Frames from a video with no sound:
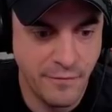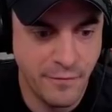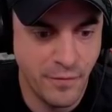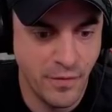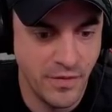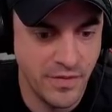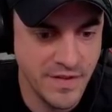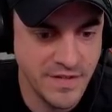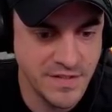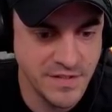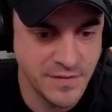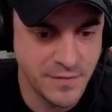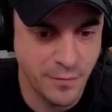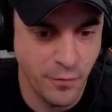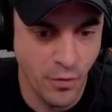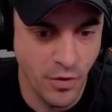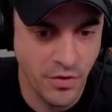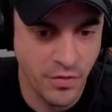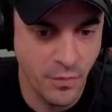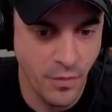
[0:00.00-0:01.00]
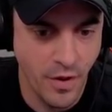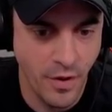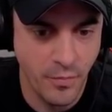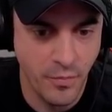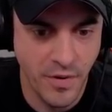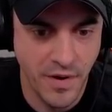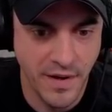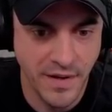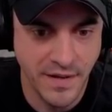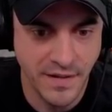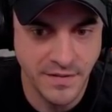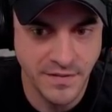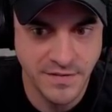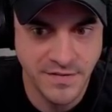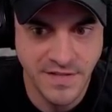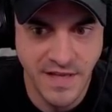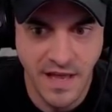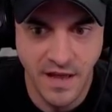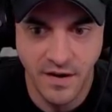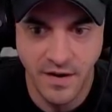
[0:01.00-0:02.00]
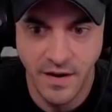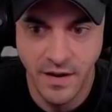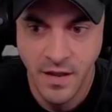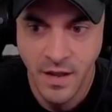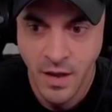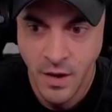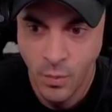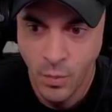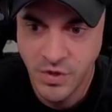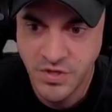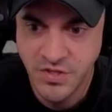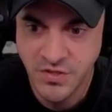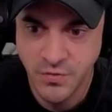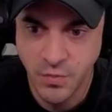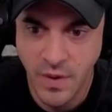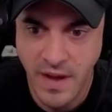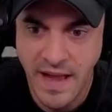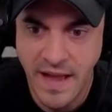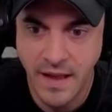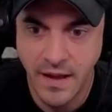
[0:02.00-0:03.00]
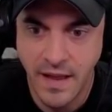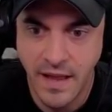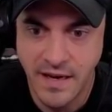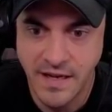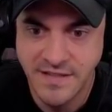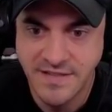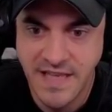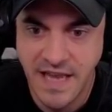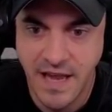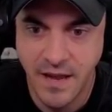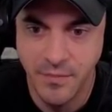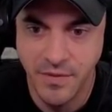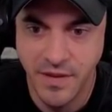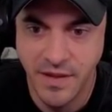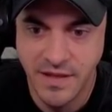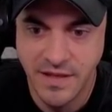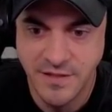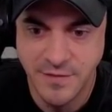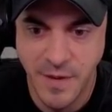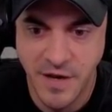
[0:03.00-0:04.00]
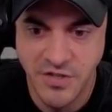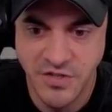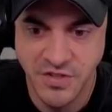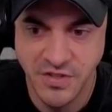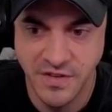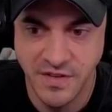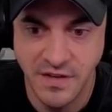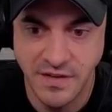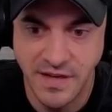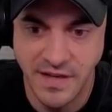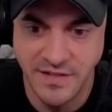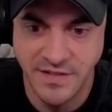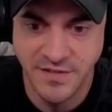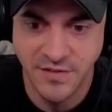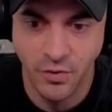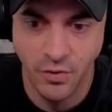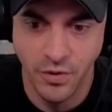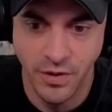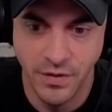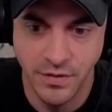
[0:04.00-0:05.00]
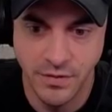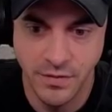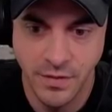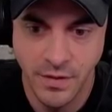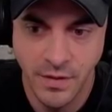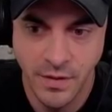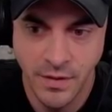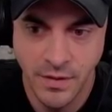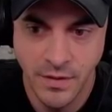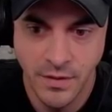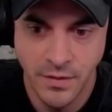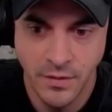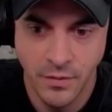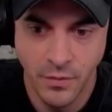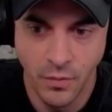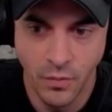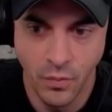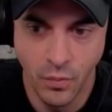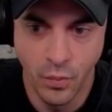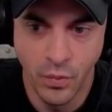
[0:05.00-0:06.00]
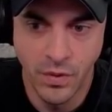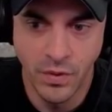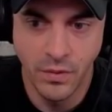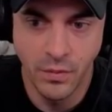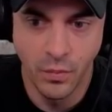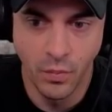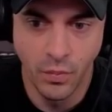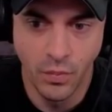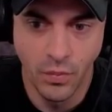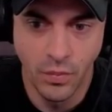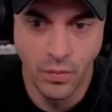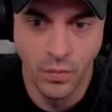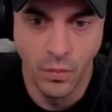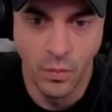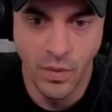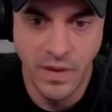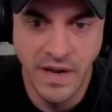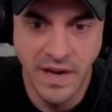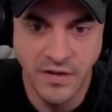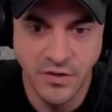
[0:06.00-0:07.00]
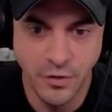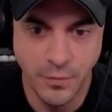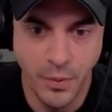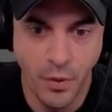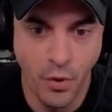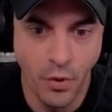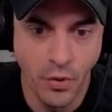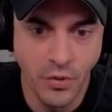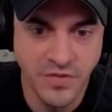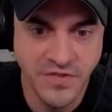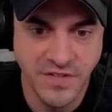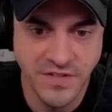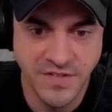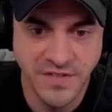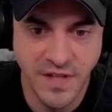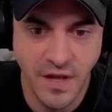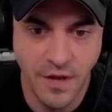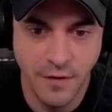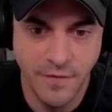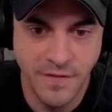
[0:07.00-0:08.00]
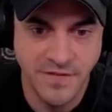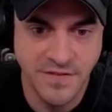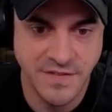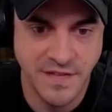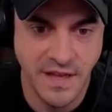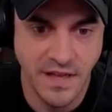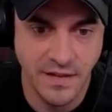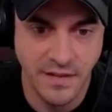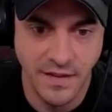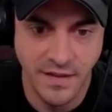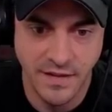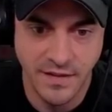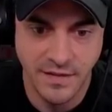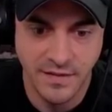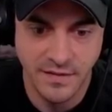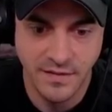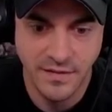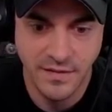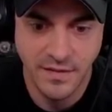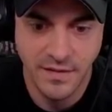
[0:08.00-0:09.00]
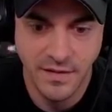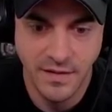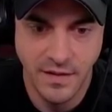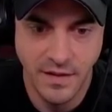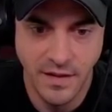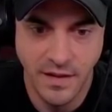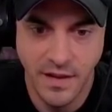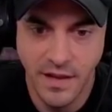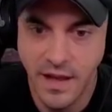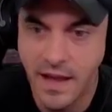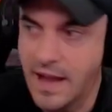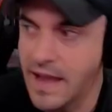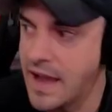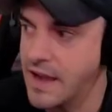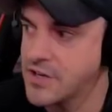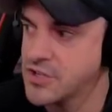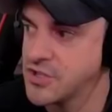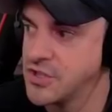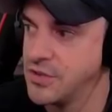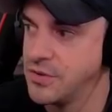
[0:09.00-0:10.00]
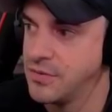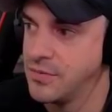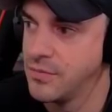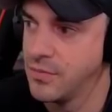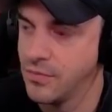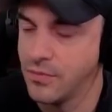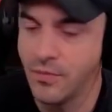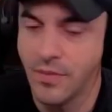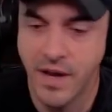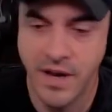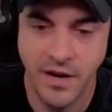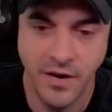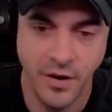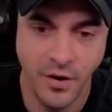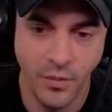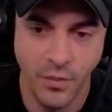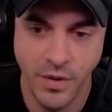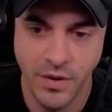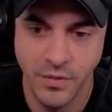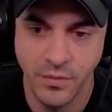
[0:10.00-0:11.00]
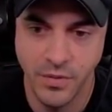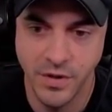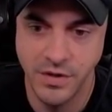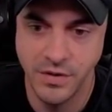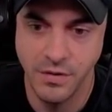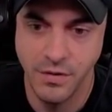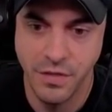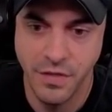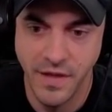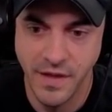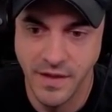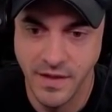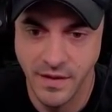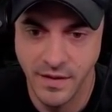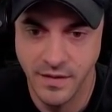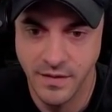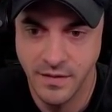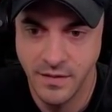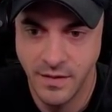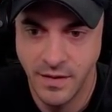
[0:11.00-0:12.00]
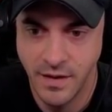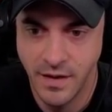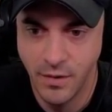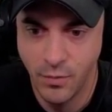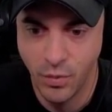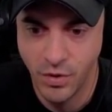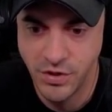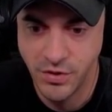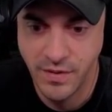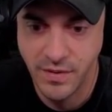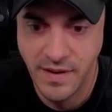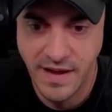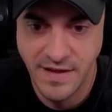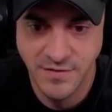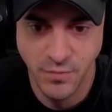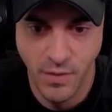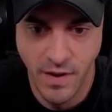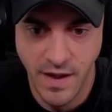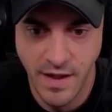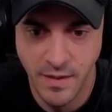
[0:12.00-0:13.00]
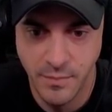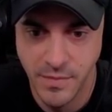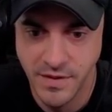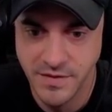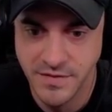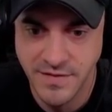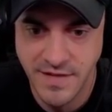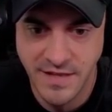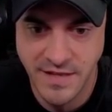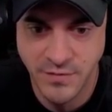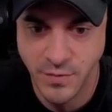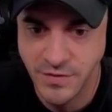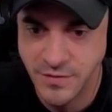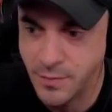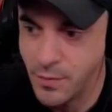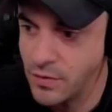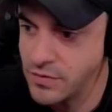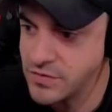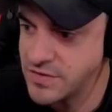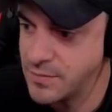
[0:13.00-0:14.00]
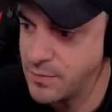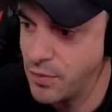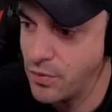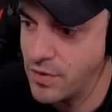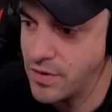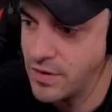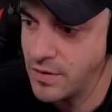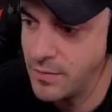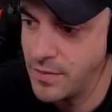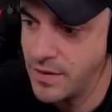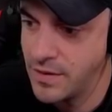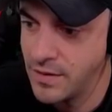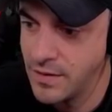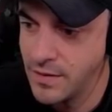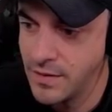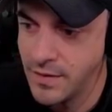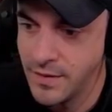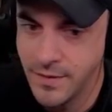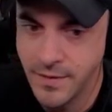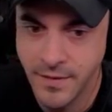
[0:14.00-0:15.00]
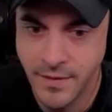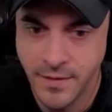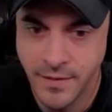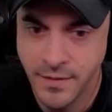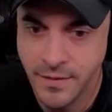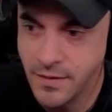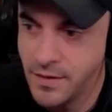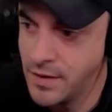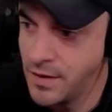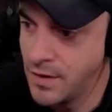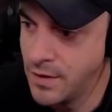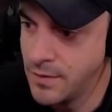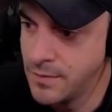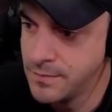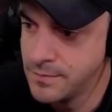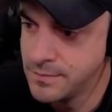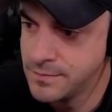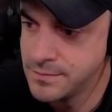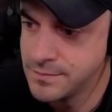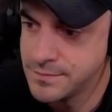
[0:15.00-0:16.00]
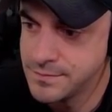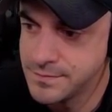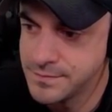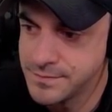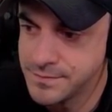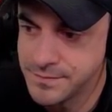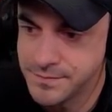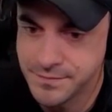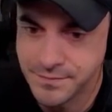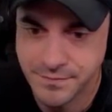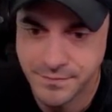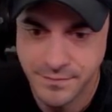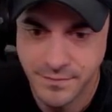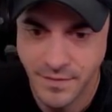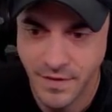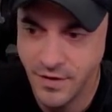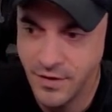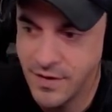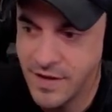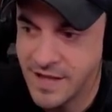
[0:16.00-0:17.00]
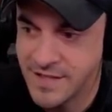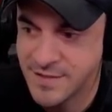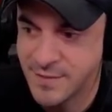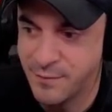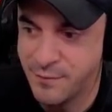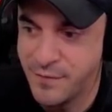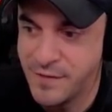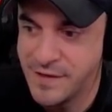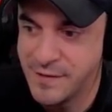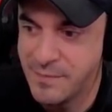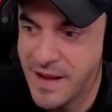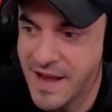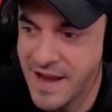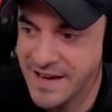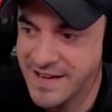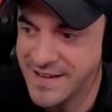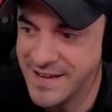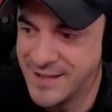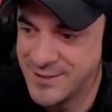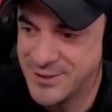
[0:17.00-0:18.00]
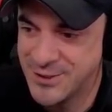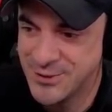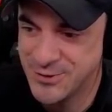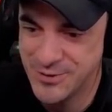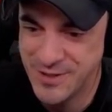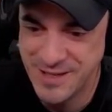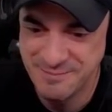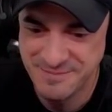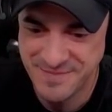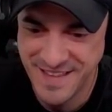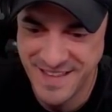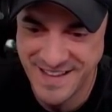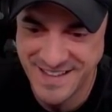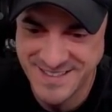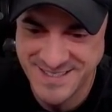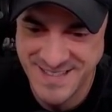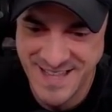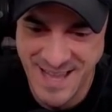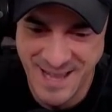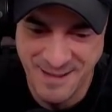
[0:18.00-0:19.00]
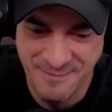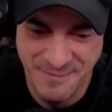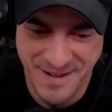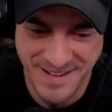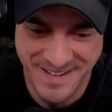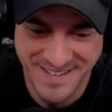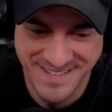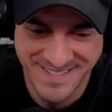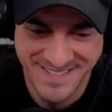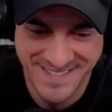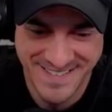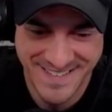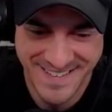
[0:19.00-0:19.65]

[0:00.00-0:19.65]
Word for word: for this is fourth wall break in Saturday, which is why anytime, like, especially in the Discord, when, when I do polls and stuff, it's like, I actually want to know what, what you're thinking and what you guys want, because that's what's most important to me. You know, you got some feedback. Nice stream. Thanks, Live Bacon.